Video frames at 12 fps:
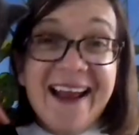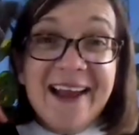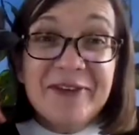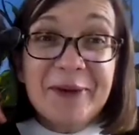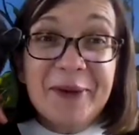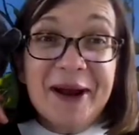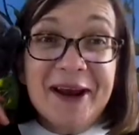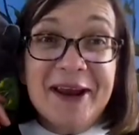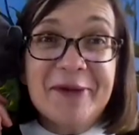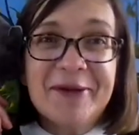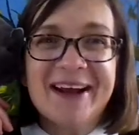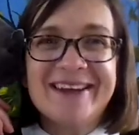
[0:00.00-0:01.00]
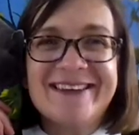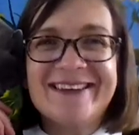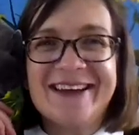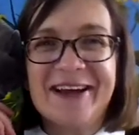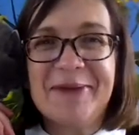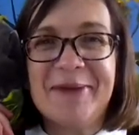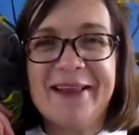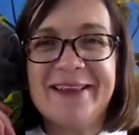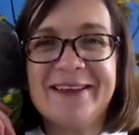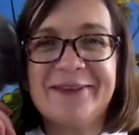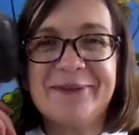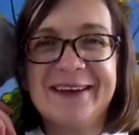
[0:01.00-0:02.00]
everyone, here we are to tell you about
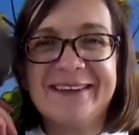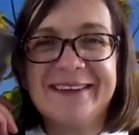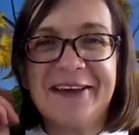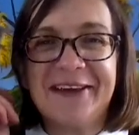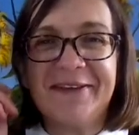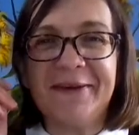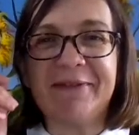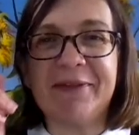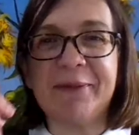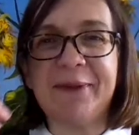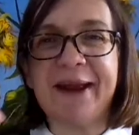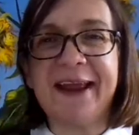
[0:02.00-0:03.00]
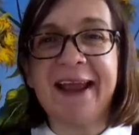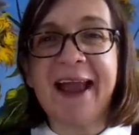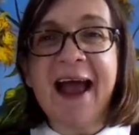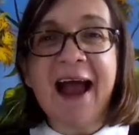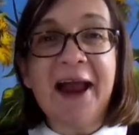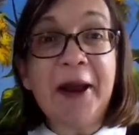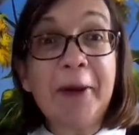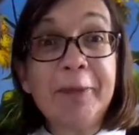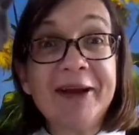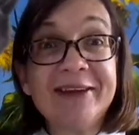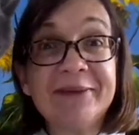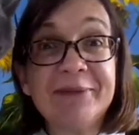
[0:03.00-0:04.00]
this week's hero of the week. And our
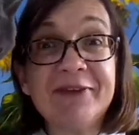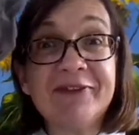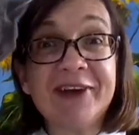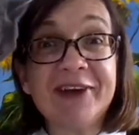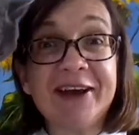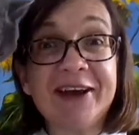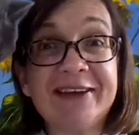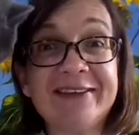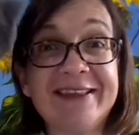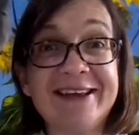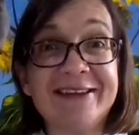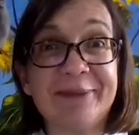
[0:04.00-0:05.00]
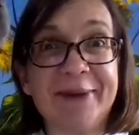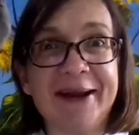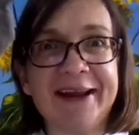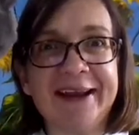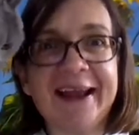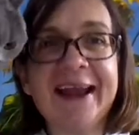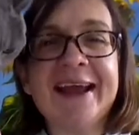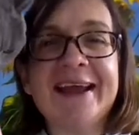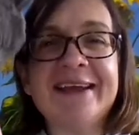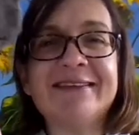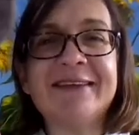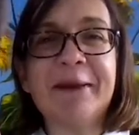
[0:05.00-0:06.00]
person we've chosen this week
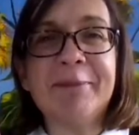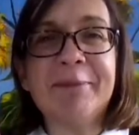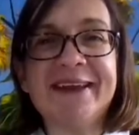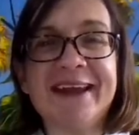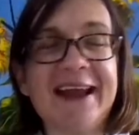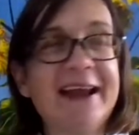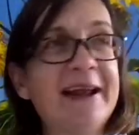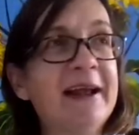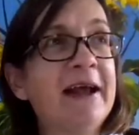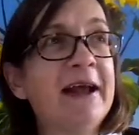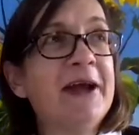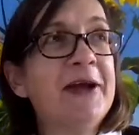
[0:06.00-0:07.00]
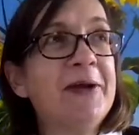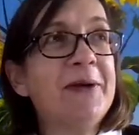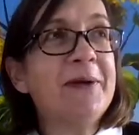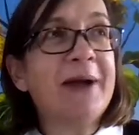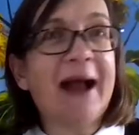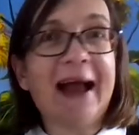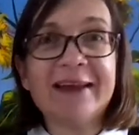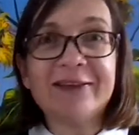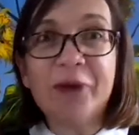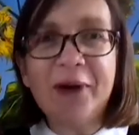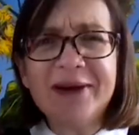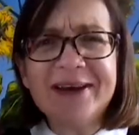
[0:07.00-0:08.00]
is somebody who has
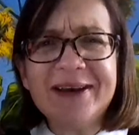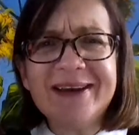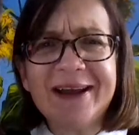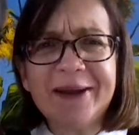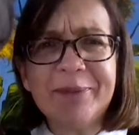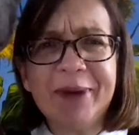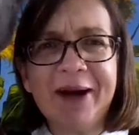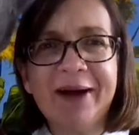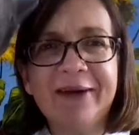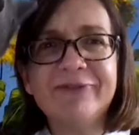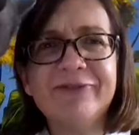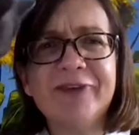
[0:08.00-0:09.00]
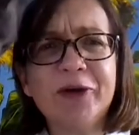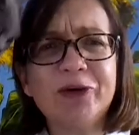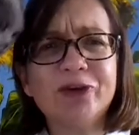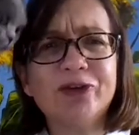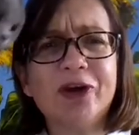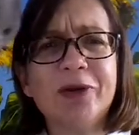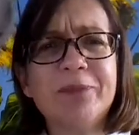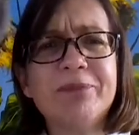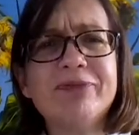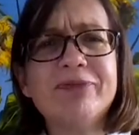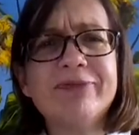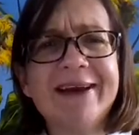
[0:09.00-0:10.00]
not only taken part and focused so
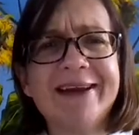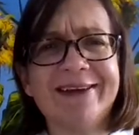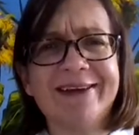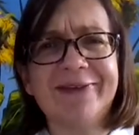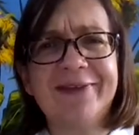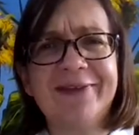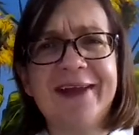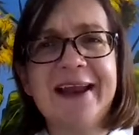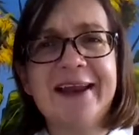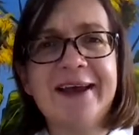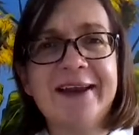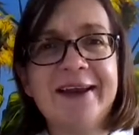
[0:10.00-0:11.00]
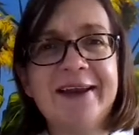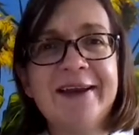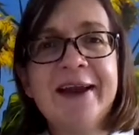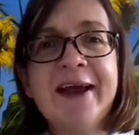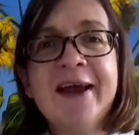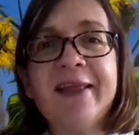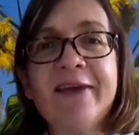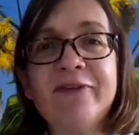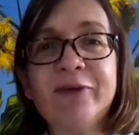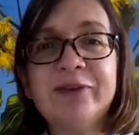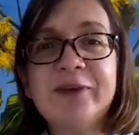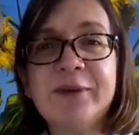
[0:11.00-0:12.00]
brilliantly on their learning, they've
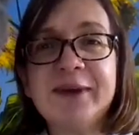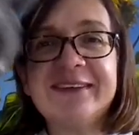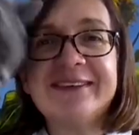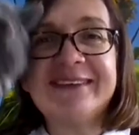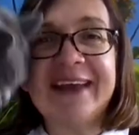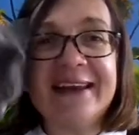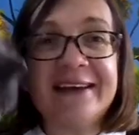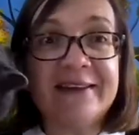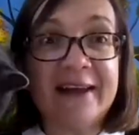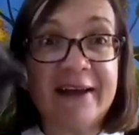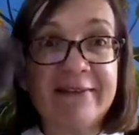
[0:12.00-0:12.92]
also extended their